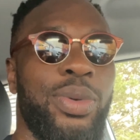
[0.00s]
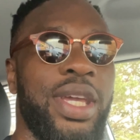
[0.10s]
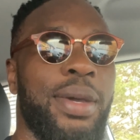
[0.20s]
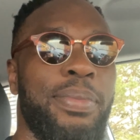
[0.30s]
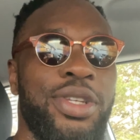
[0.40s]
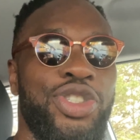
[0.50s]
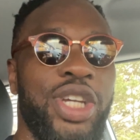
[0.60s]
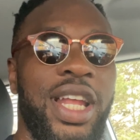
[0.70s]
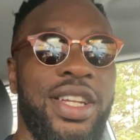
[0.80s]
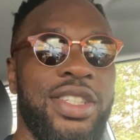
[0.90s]
we can be
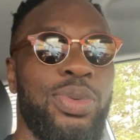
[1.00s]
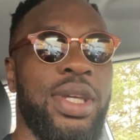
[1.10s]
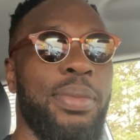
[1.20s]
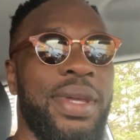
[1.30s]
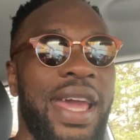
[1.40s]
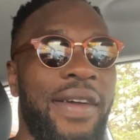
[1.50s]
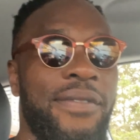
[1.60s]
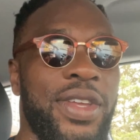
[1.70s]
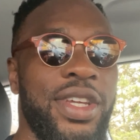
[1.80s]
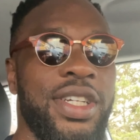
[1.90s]
jealous, we can be
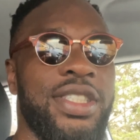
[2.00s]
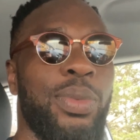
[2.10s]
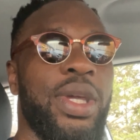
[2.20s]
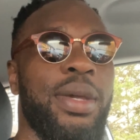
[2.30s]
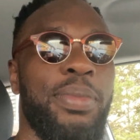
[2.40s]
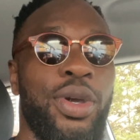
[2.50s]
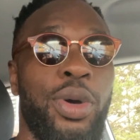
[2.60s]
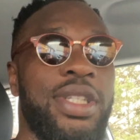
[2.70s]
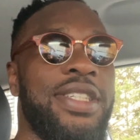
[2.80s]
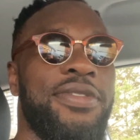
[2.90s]
envious, and we can be
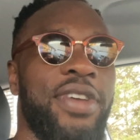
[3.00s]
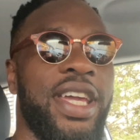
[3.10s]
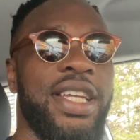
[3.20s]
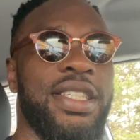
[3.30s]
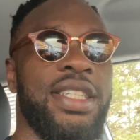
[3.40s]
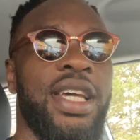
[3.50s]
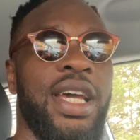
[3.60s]
all these things